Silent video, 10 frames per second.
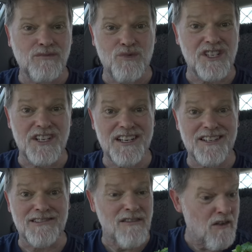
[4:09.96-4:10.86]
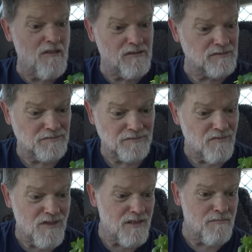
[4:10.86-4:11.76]
Which it is.
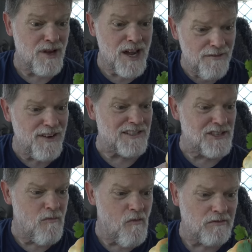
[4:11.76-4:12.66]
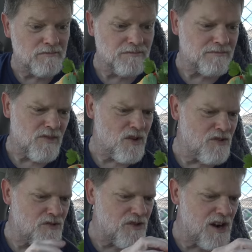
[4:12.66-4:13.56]
Perfect.
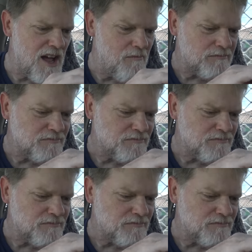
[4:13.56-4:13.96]
All right.